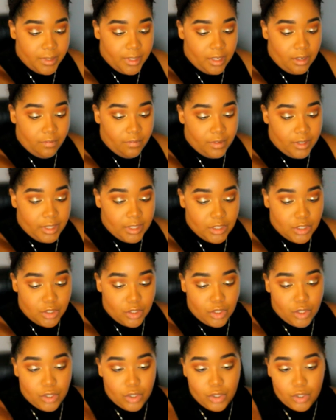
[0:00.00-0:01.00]
we can't forget to
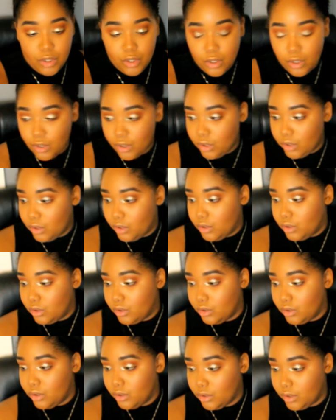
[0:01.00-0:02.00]

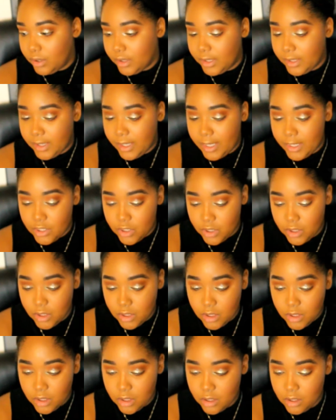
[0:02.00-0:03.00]
curl the
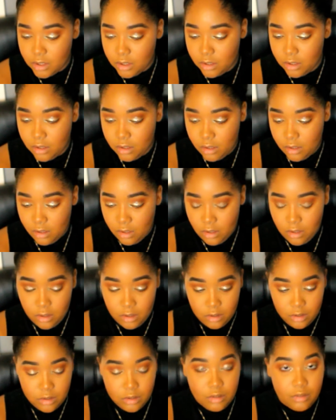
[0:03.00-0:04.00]
lashes.
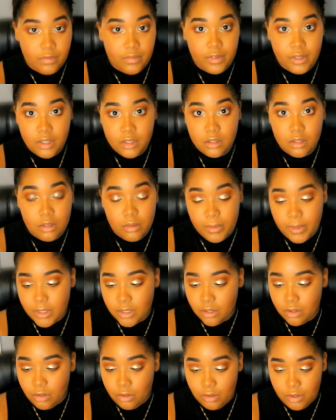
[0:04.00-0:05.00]
So first, always
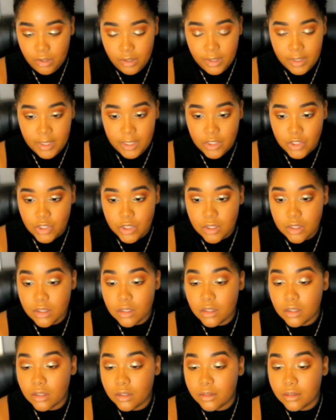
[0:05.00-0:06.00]
curl your lashes.